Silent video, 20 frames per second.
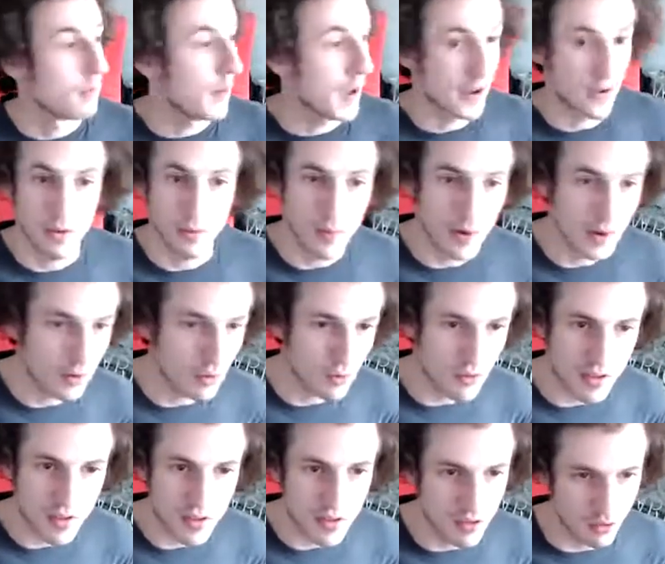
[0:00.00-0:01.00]
back in the
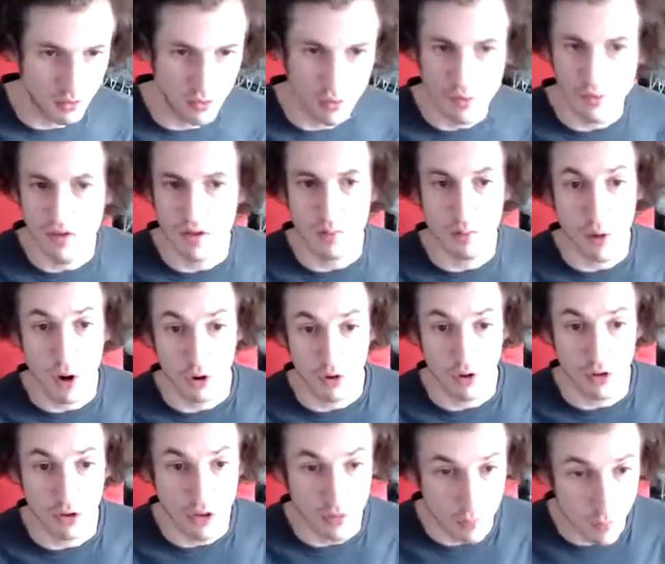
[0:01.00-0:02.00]
regular season, losing
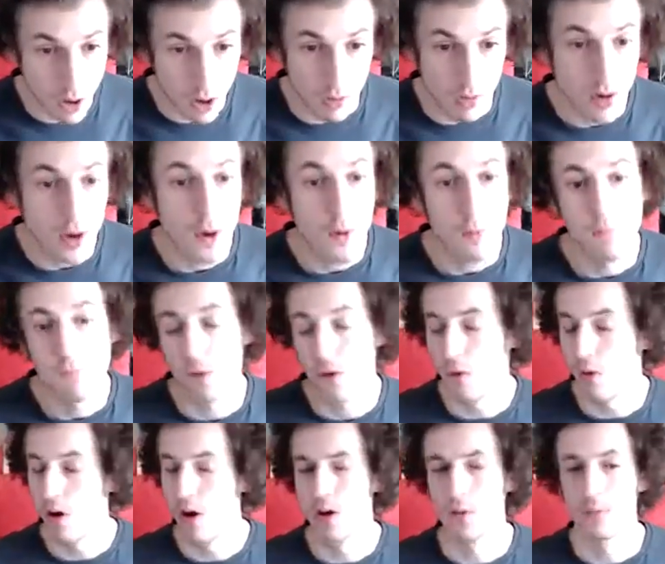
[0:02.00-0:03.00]
Marcus Smart for
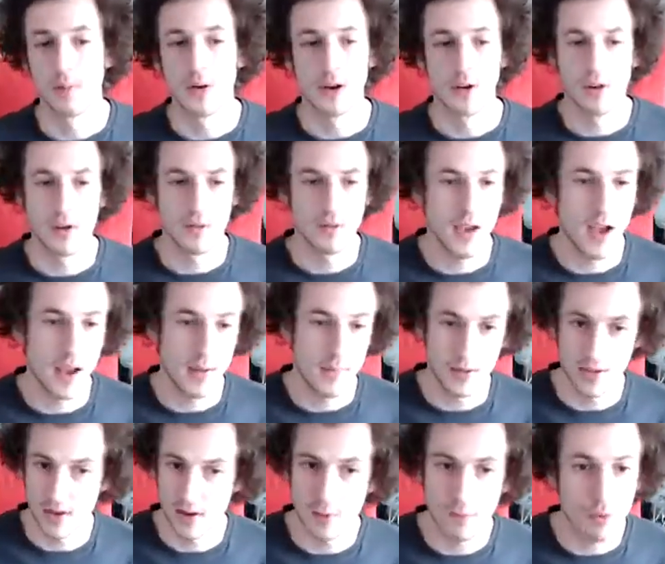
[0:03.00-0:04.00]
a long period of time,
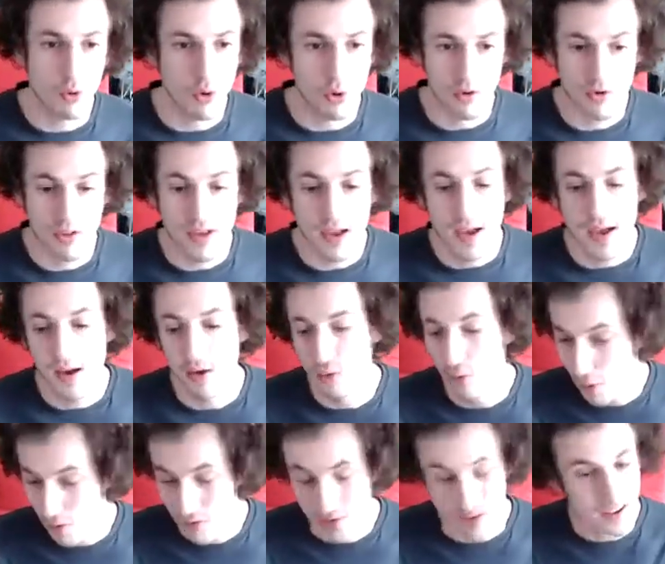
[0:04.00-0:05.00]
and then, of course,
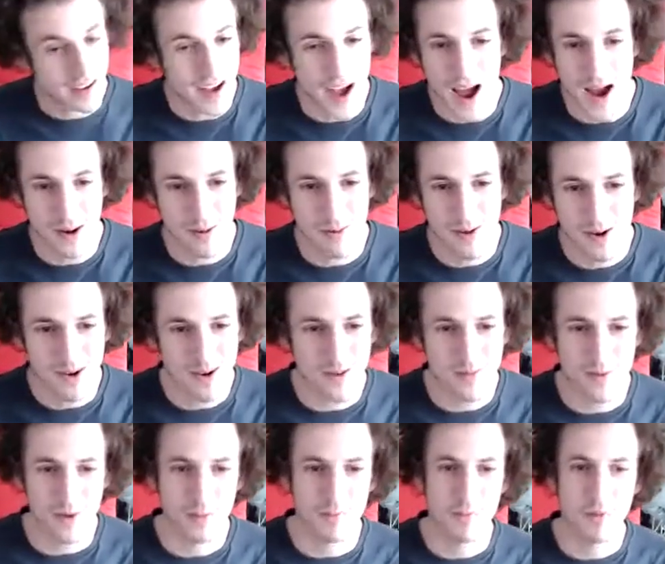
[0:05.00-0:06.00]
losing Kyrie
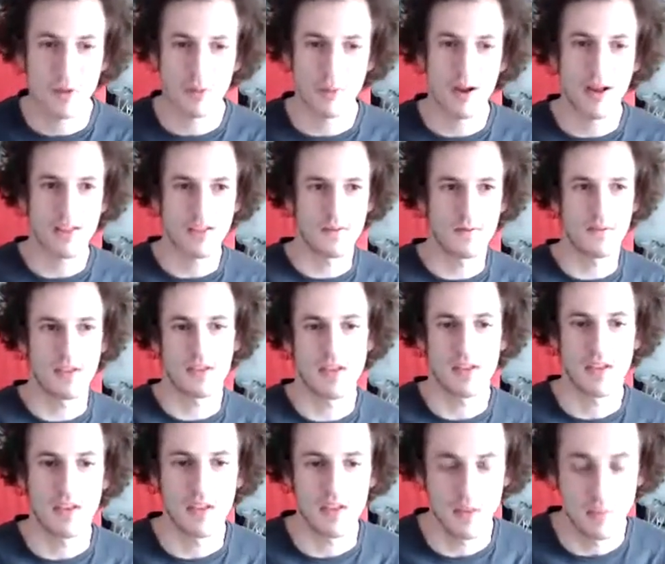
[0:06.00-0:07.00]
Irving for the rest of the
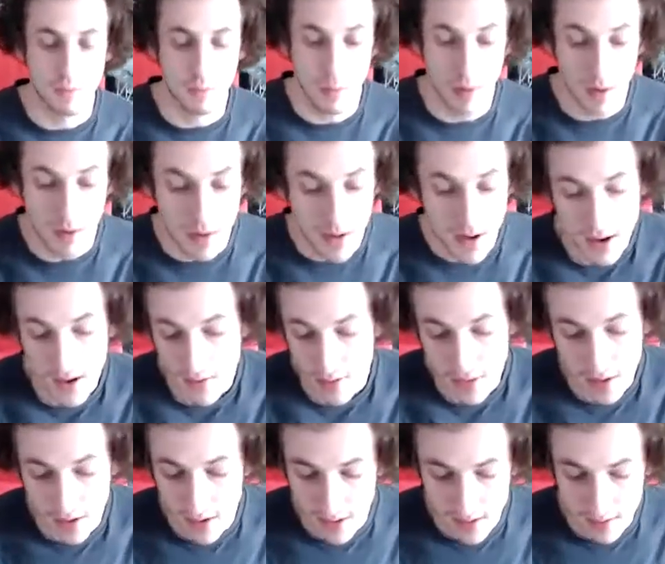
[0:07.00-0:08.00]
season. But
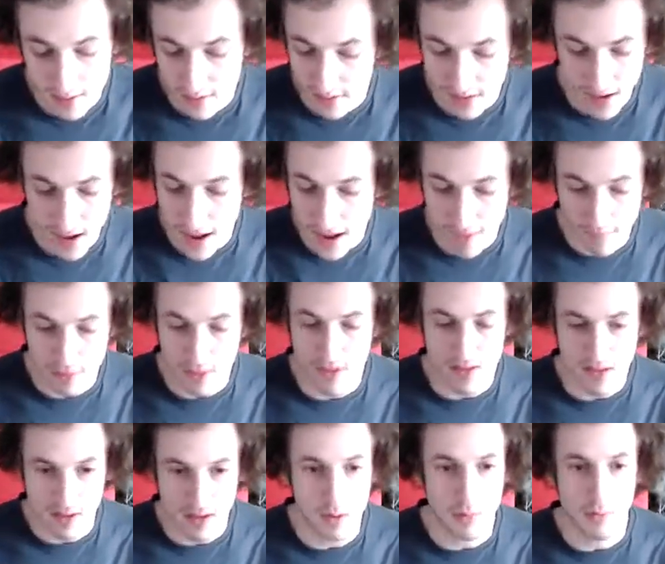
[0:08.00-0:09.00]
they haven't
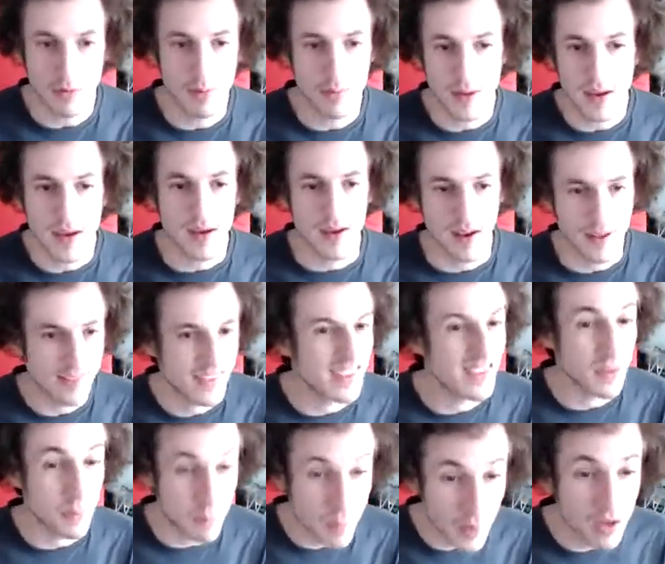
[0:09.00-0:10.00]
skipped a beat. And I think the
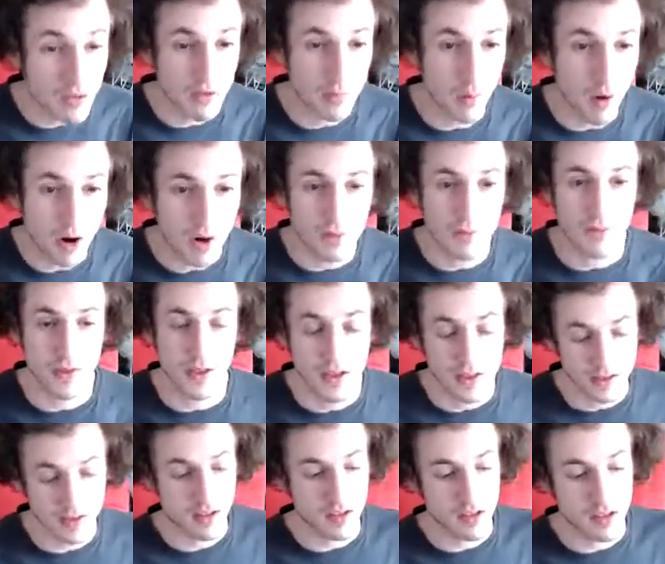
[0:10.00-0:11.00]
biggest part of this, and
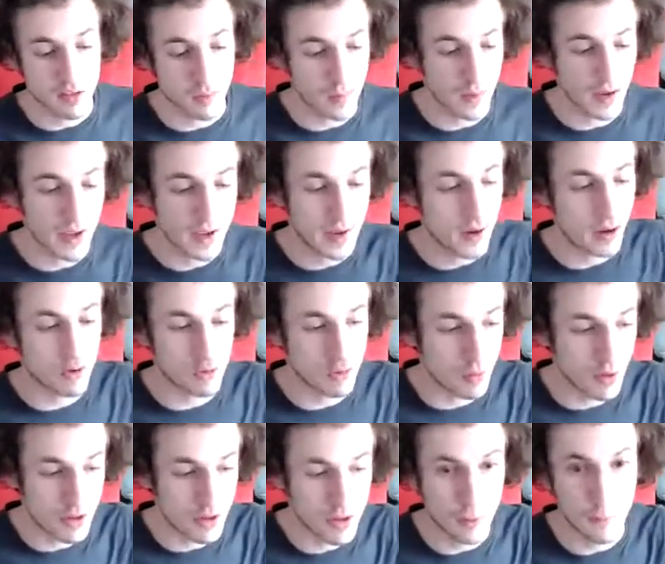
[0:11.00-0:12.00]
this has been a
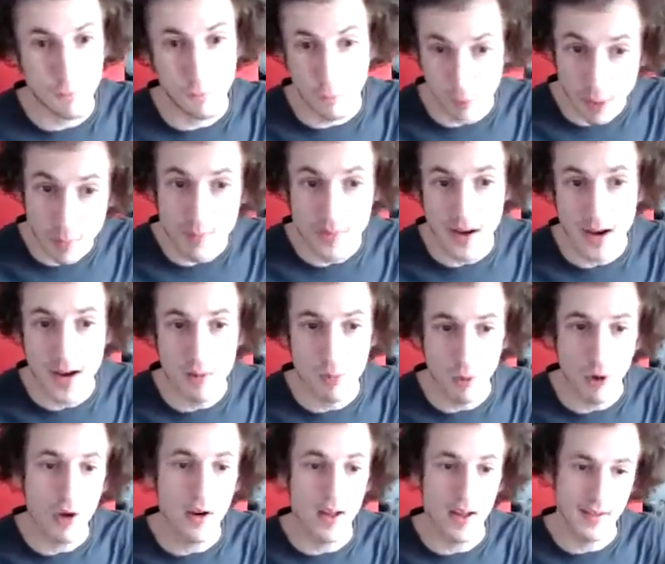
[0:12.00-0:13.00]
characteristic from day one,
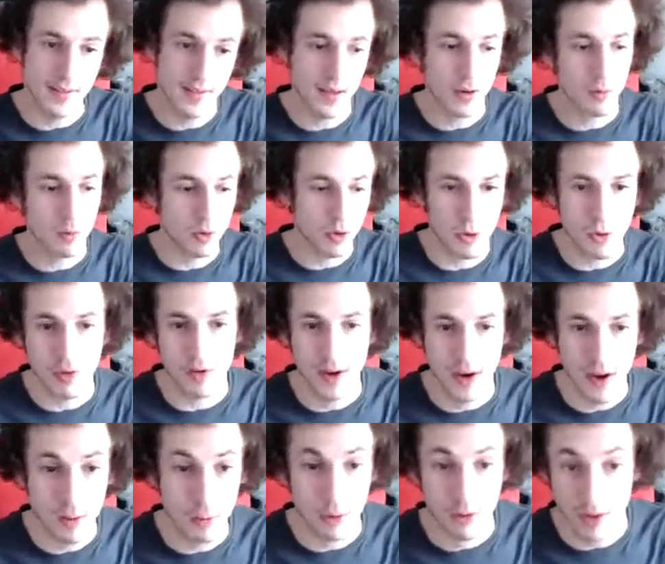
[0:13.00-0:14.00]
I think, when Gordon
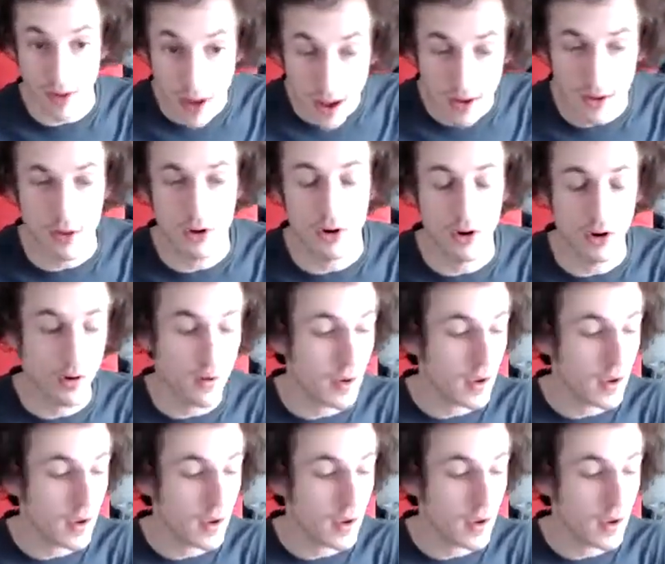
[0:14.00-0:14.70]
Hayward got hurt,